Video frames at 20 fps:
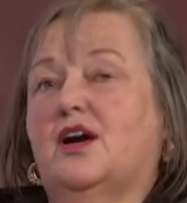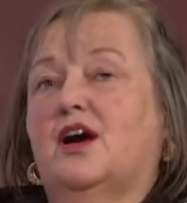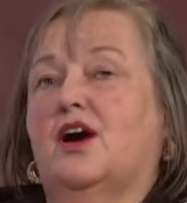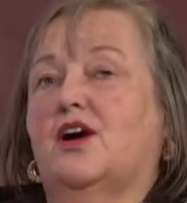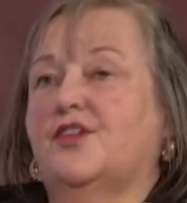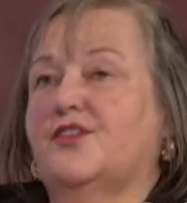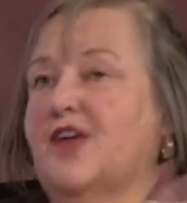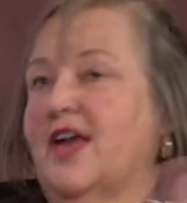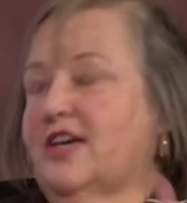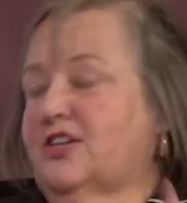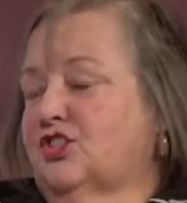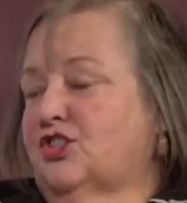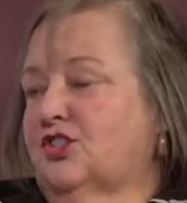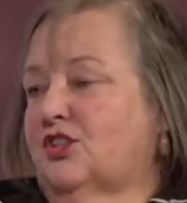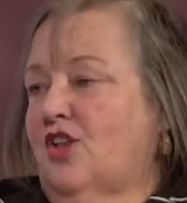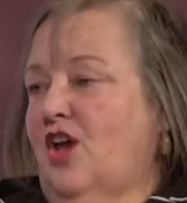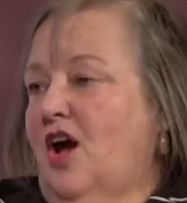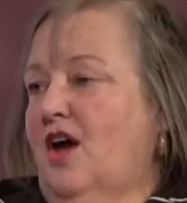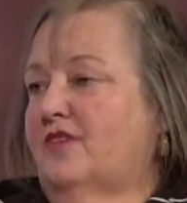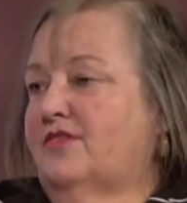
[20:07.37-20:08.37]
Our
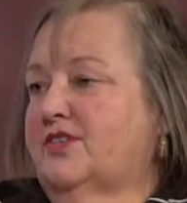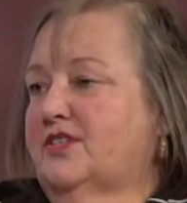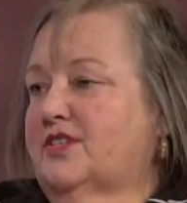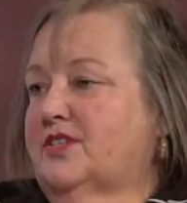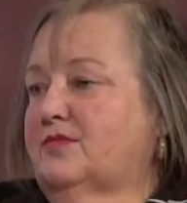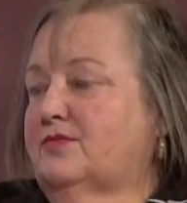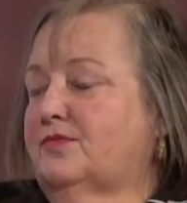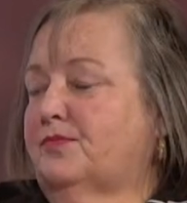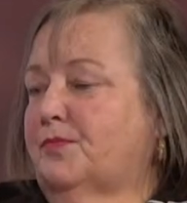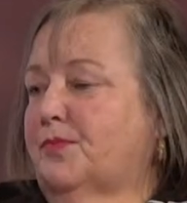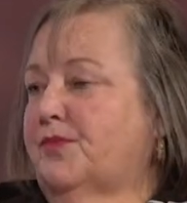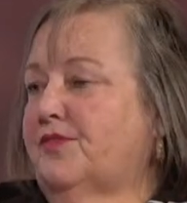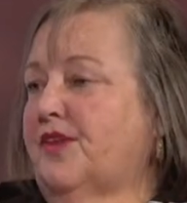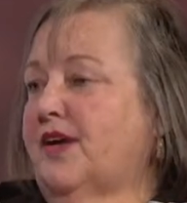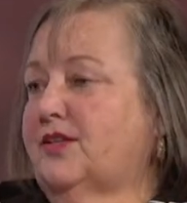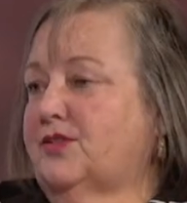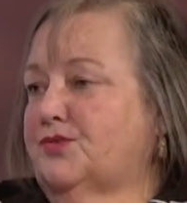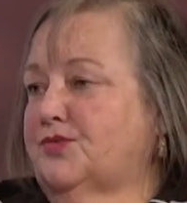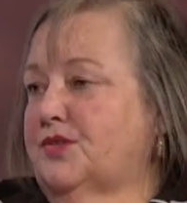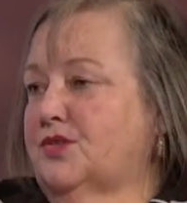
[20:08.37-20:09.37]
national office
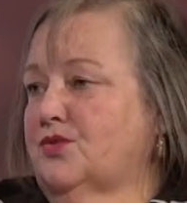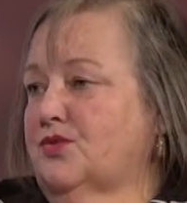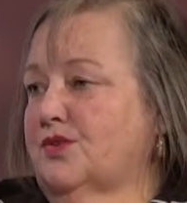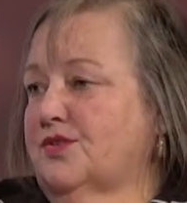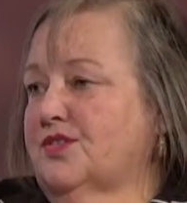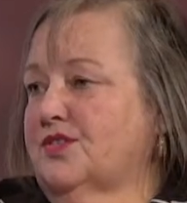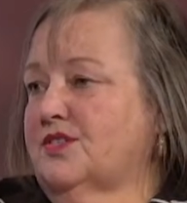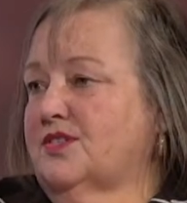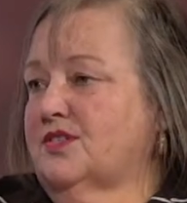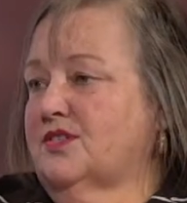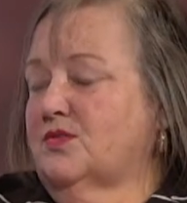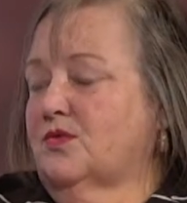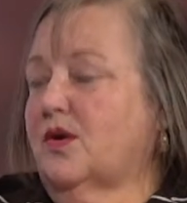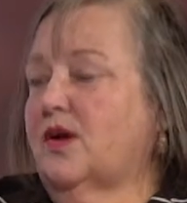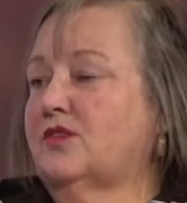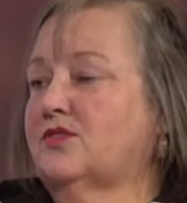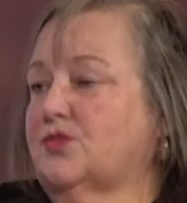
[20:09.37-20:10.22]
provides resources as well.